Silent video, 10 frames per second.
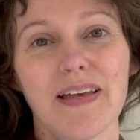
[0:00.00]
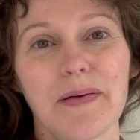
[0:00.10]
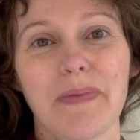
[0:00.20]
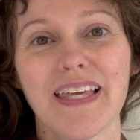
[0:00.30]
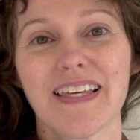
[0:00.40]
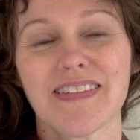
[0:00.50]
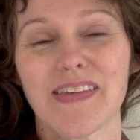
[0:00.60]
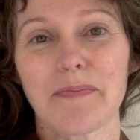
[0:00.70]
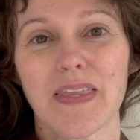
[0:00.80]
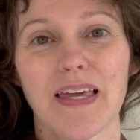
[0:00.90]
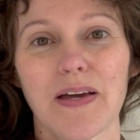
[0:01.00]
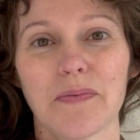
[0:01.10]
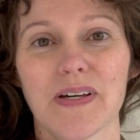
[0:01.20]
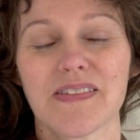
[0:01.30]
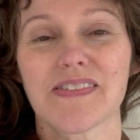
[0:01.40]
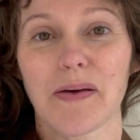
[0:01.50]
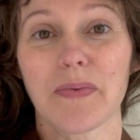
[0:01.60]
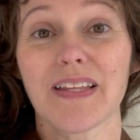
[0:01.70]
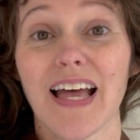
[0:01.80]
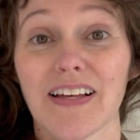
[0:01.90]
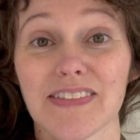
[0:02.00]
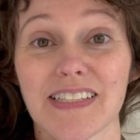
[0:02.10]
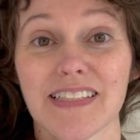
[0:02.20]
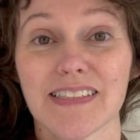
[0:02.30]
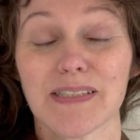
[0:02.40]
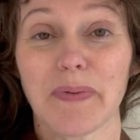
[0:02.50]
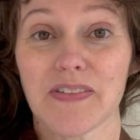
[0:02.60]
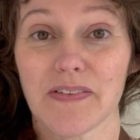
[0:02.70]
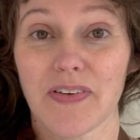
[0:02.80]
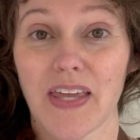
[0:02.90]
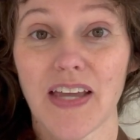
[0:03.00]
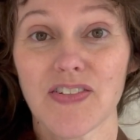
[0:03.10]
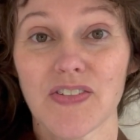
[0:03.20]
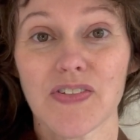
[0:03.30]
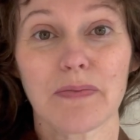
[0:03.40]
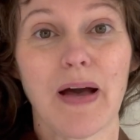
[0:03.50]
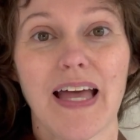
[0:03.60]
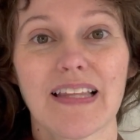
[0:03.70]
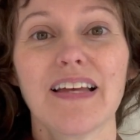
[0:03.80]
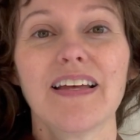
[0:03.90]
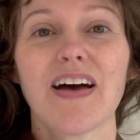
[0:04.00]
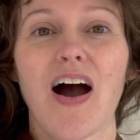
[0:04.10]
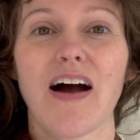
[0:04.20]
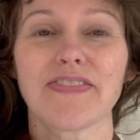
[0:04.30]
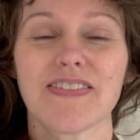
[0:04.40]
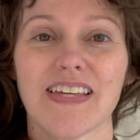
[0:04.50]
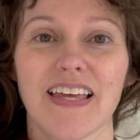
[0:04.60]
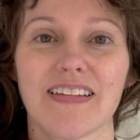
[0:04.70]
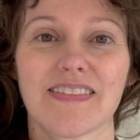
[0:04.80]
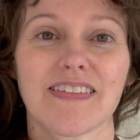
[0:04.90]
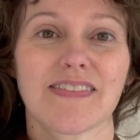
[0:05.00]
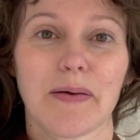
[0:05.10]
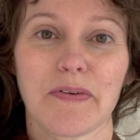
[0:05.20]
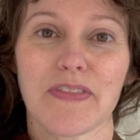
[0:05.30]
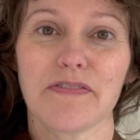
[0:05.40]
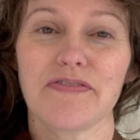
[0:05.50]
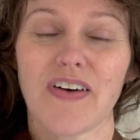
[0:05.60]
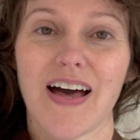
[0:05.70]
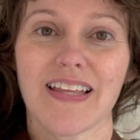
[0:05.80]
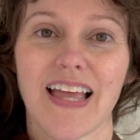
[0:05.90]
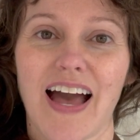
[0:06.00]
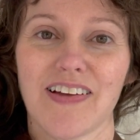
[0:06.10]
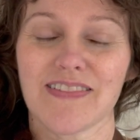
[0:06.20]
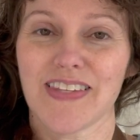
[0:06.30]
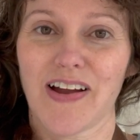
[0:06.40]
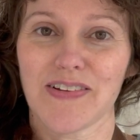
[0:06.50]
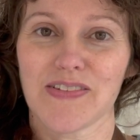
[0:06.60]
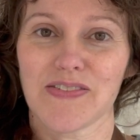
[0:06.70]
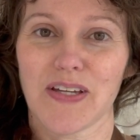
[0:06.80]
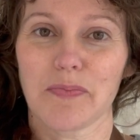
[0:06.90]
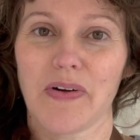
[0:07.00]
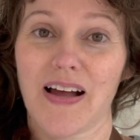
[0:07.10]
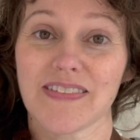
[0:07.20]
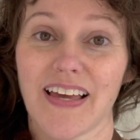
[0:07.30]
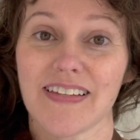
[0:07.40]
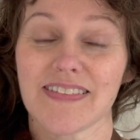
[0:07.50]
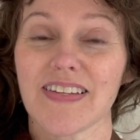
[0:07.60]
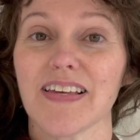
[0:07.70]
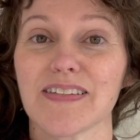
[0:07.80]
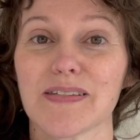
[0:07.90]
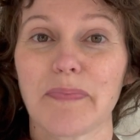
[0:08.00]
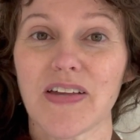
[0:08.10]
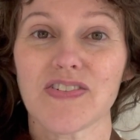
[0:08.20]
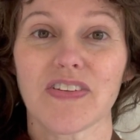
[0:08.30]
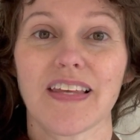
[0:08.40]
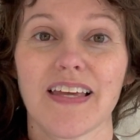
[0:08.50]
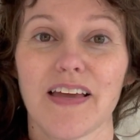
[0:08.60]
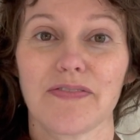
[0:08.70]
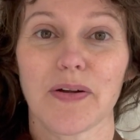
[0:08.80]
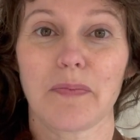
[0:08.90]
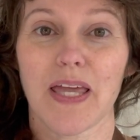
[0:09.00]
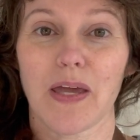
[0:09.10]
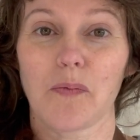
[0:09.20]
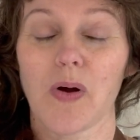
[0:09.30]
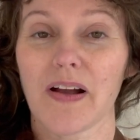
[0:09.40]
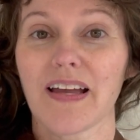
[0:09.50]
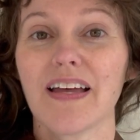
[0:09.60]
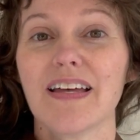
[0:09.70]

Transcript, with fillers: Making something with someone else's specifications in mind often takes some of the fun out of the artistic process, especially if you're making work